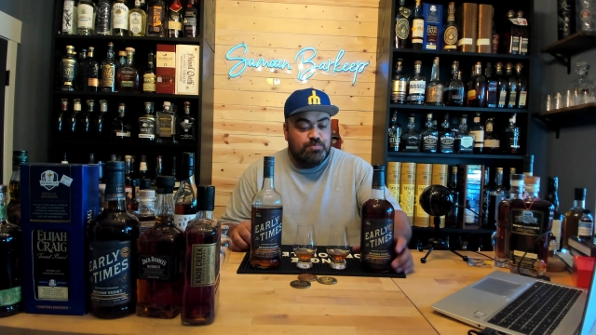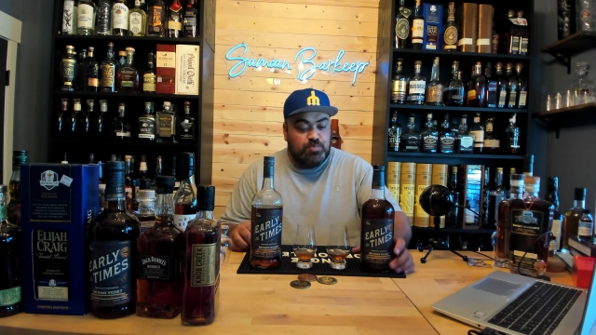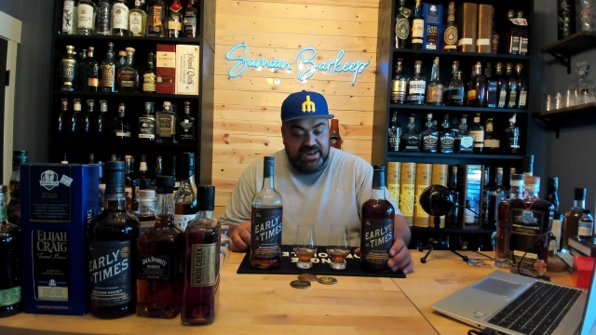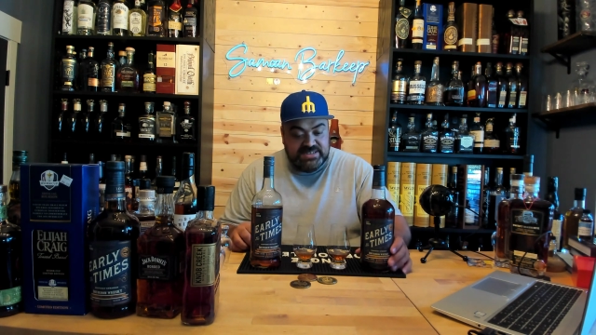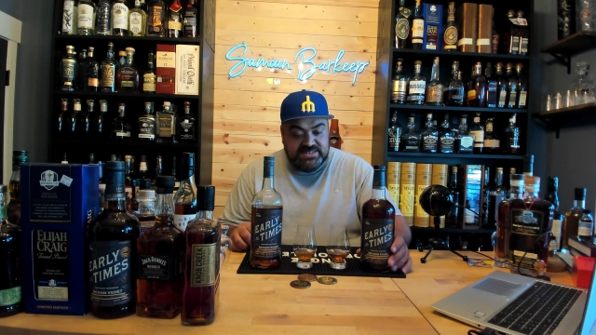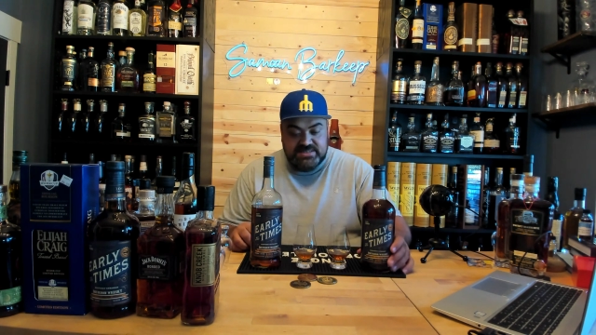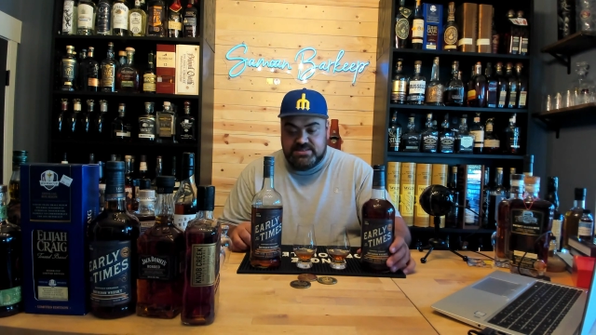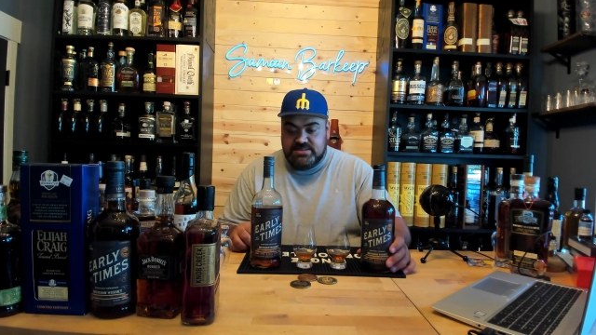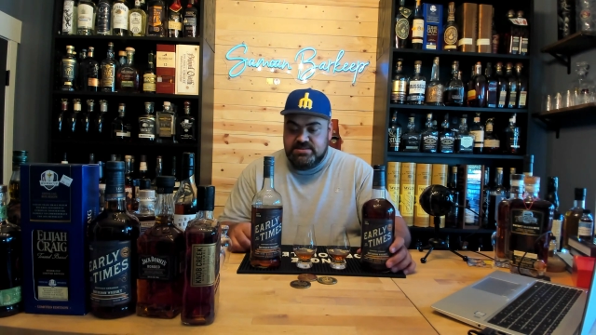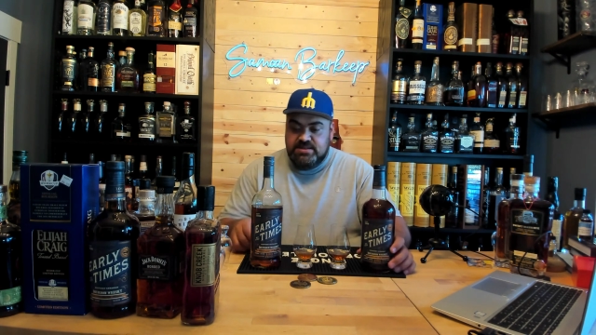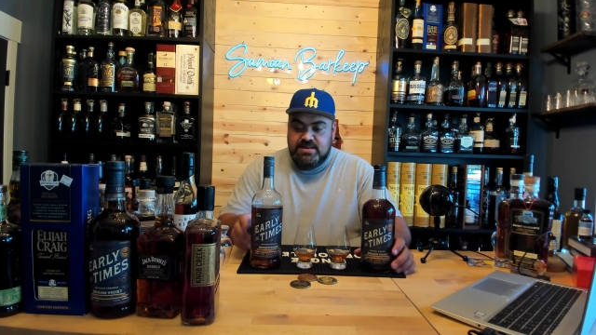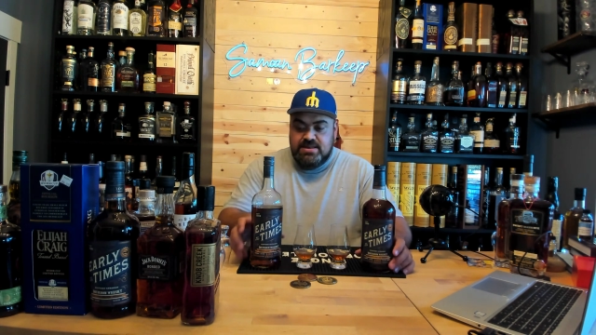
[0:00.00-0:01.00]
prices,
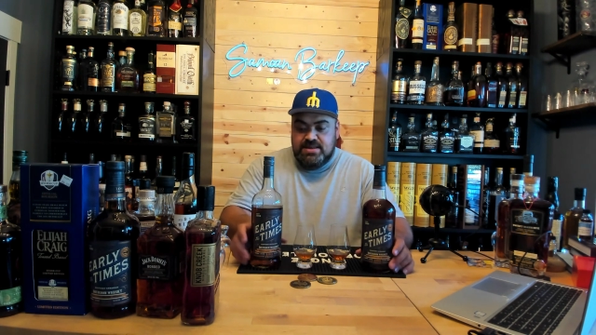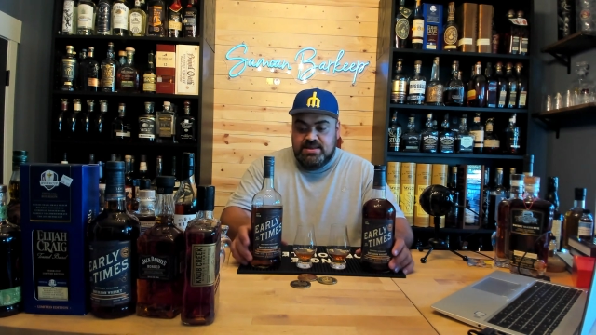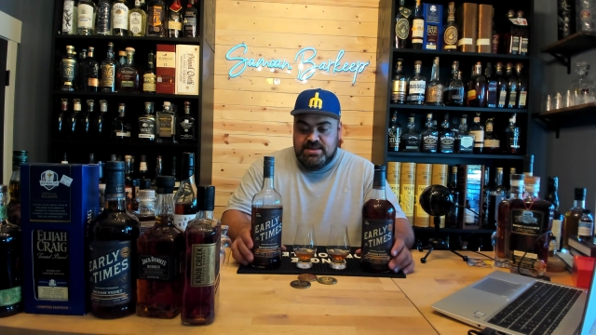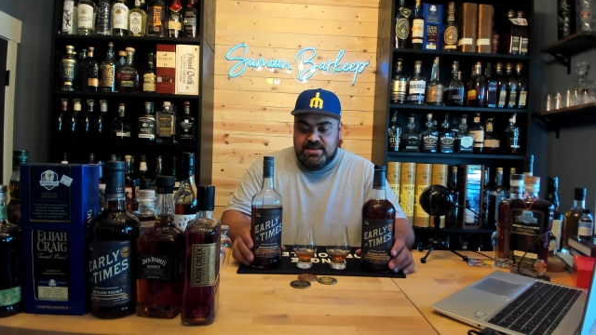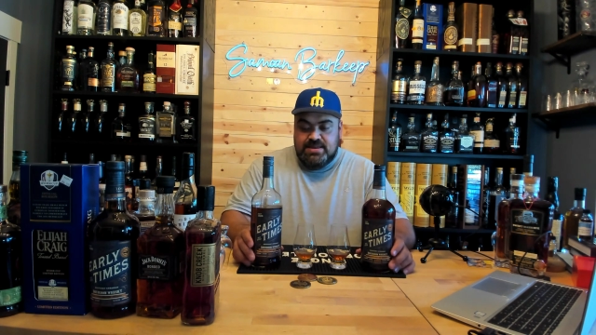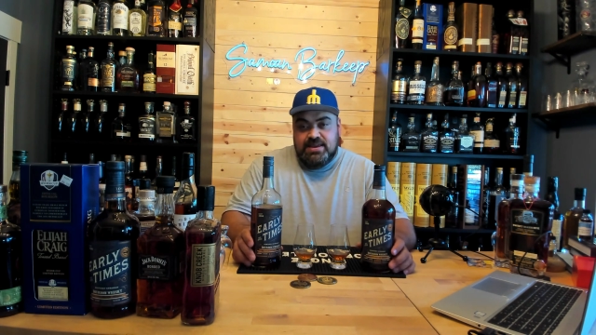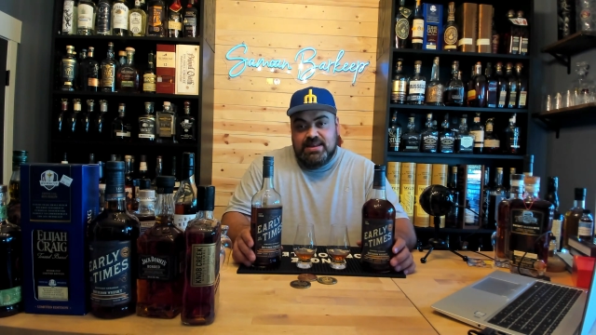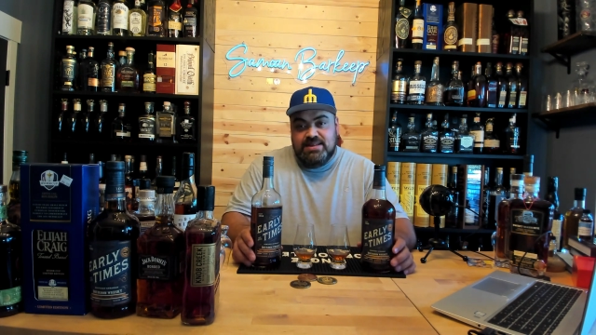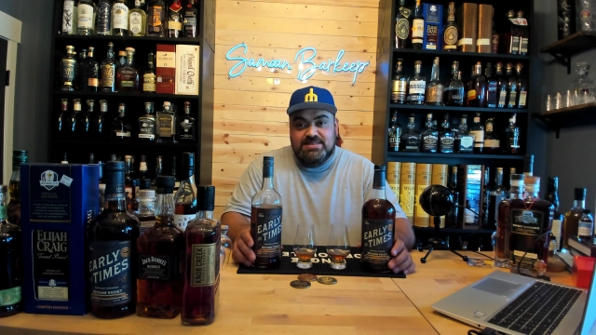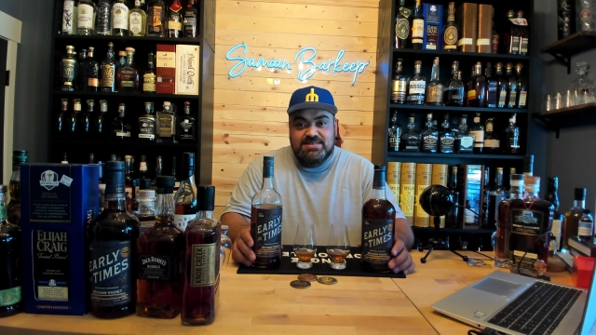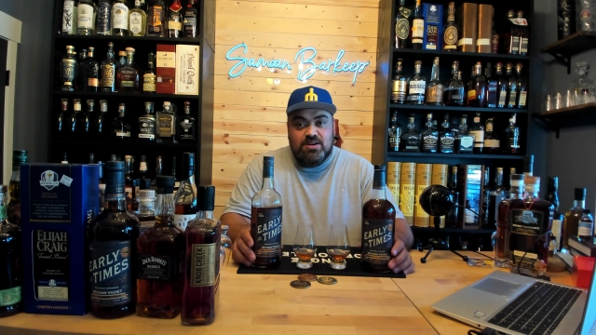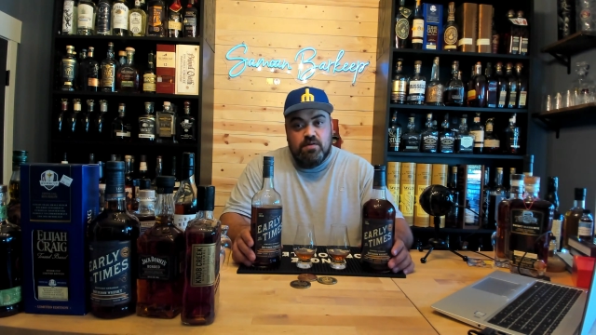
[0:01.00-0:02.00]
and he's
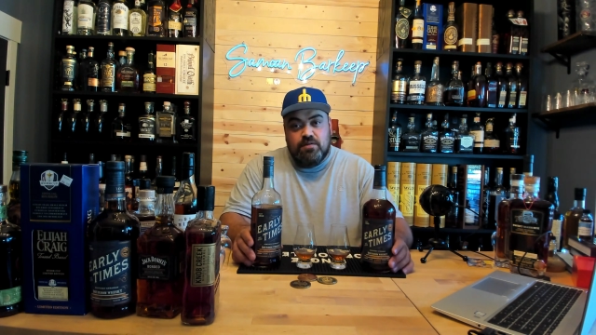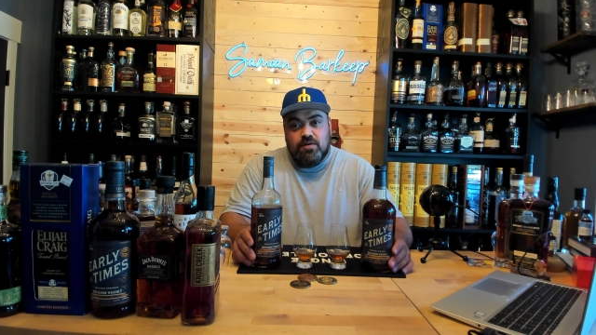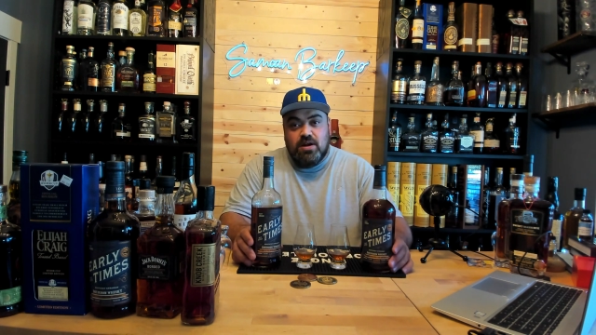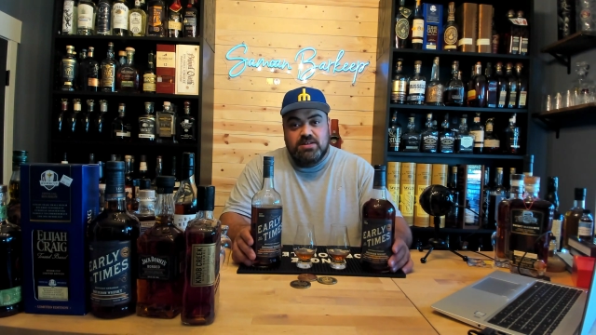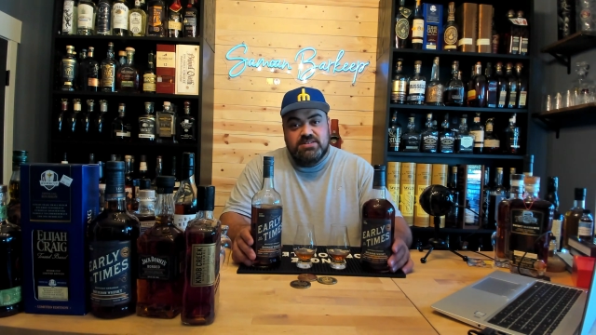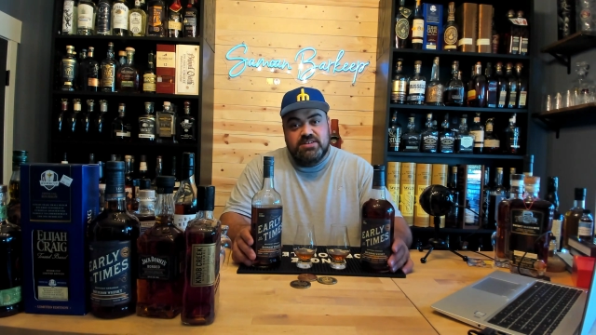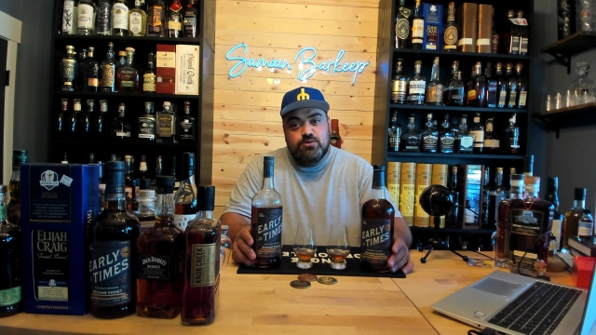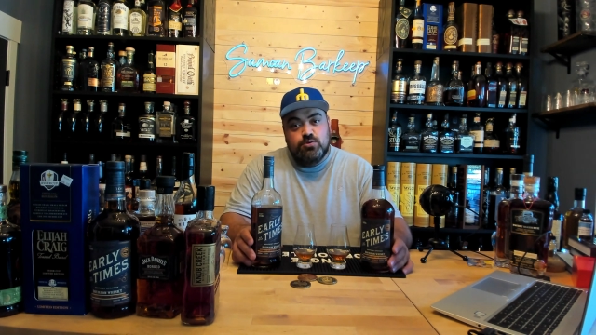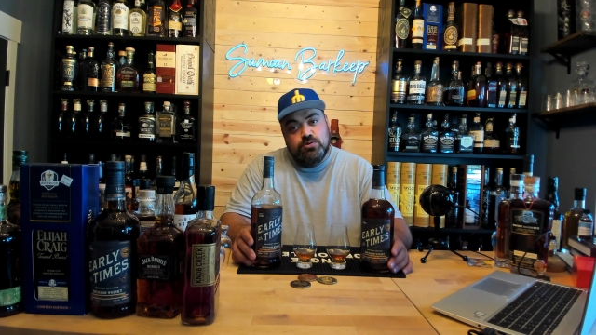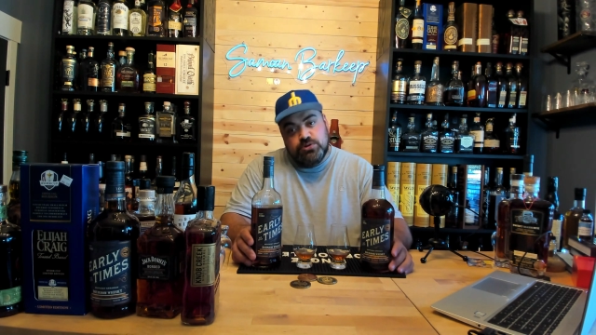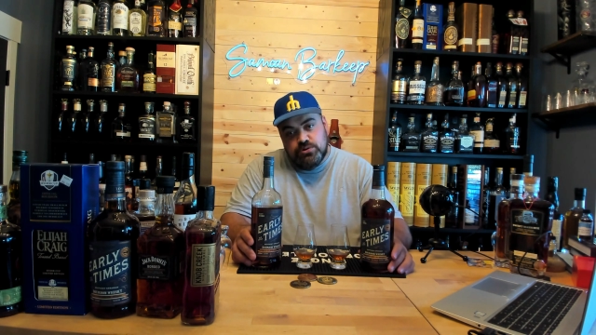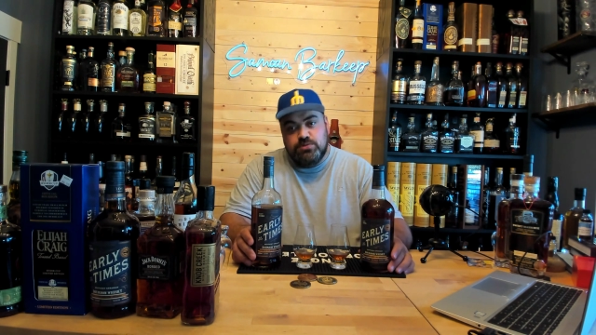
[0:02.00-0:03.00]
just overall just a cool
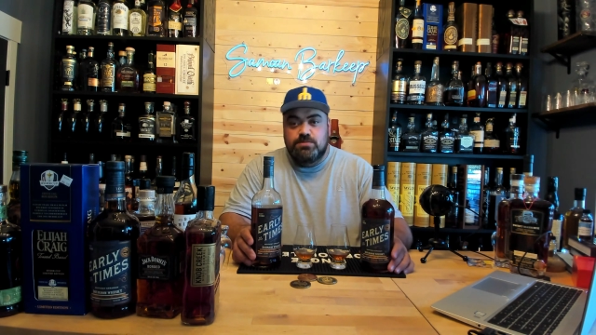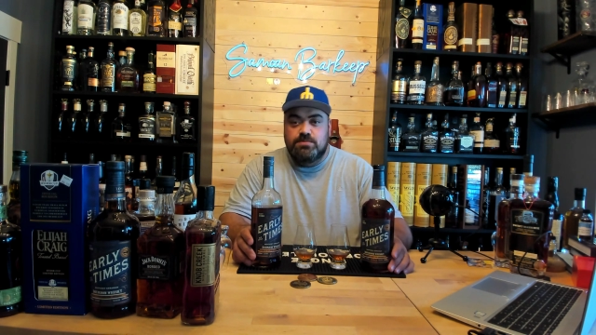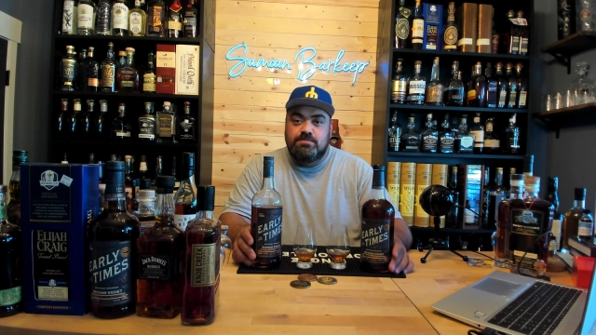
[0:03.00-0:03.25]
dude.